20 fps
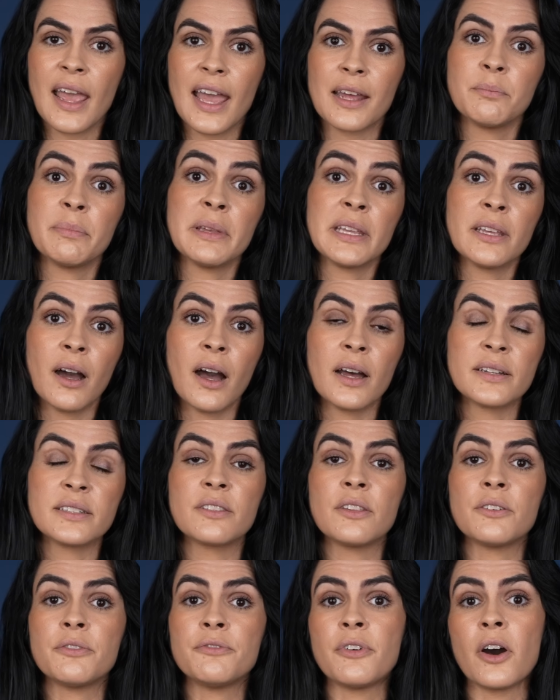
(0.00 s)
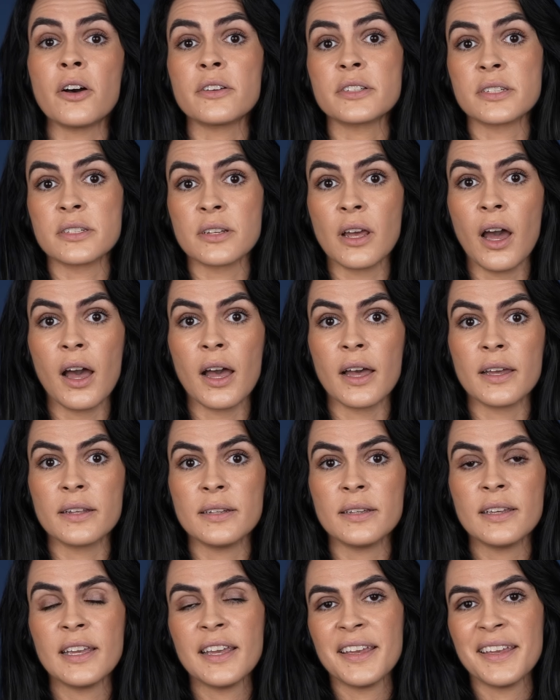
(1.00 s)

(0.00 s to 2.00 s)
and beyond the false God